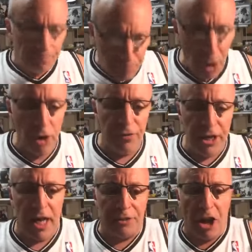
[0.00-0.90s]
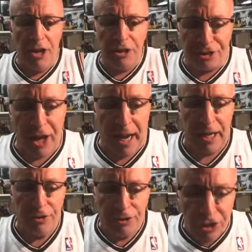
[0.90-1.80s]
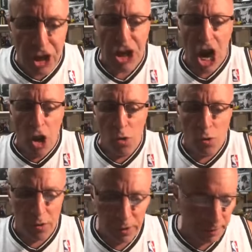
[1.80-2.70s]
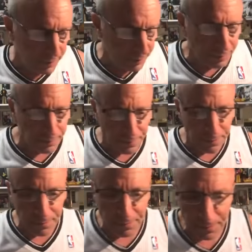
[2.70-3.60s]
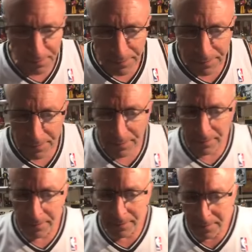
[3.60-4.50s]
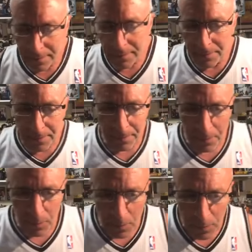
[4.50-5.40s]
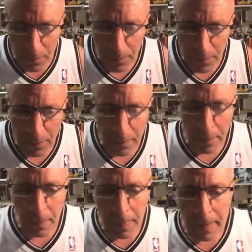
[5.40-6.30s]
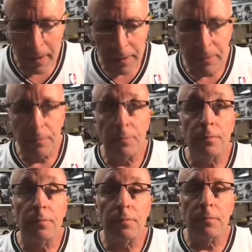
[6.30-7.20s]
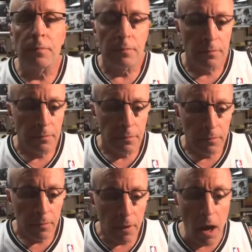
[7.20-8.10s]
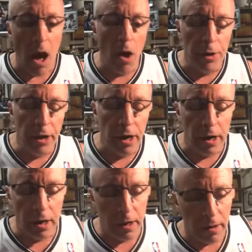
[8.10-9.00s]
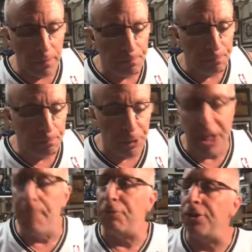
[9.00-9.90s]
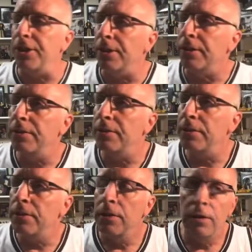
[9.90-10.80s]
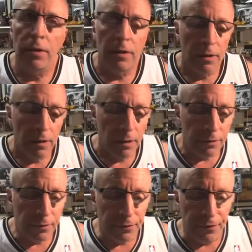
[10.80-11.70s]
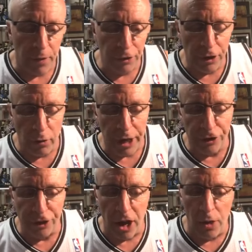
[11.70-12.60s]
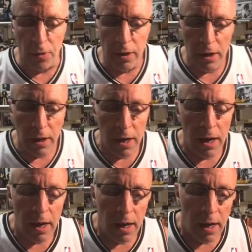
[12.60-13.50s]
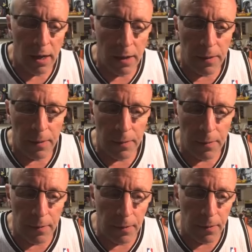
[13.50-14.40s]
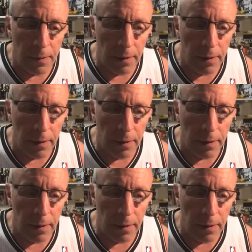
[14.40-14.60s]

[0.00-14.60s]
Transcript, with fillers: Beautiful. You got thirty seconds. Go. So how you doing? I just I saw you um live at Carmine's. Oh, in uh, Poughkeepsie. Yes, yes. That was a great um, how'd show. You become, how'd you become famous?